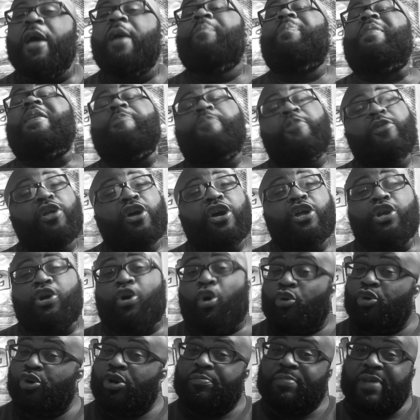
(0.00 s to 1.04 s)
People are going to
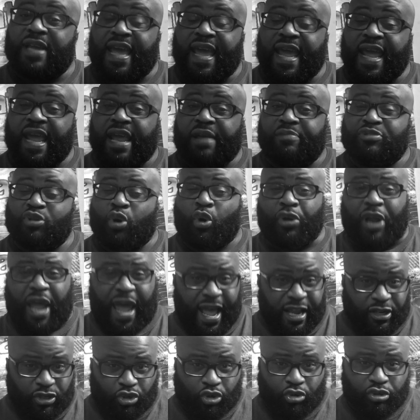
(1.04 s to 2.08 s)
go to them games. Oh, the
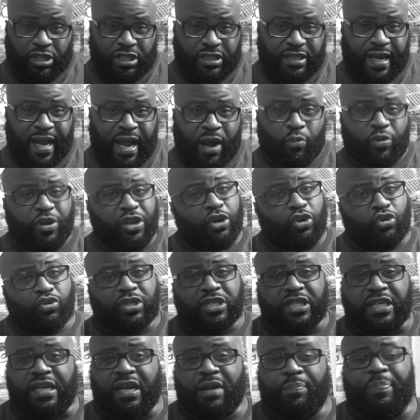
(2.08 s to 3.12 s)
Astros in town. We're going to go
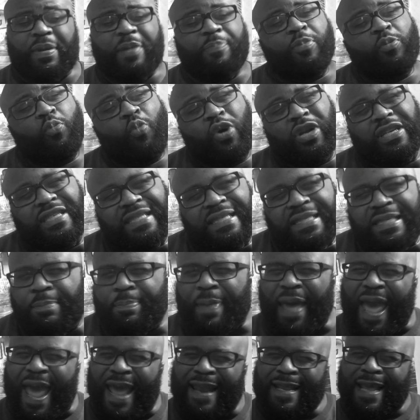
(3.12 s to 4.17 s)
see them. People want to see the
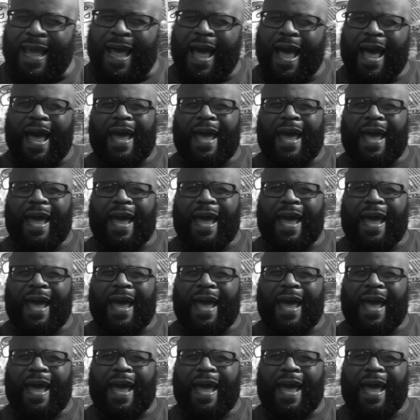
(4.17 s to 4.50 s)
bad guy.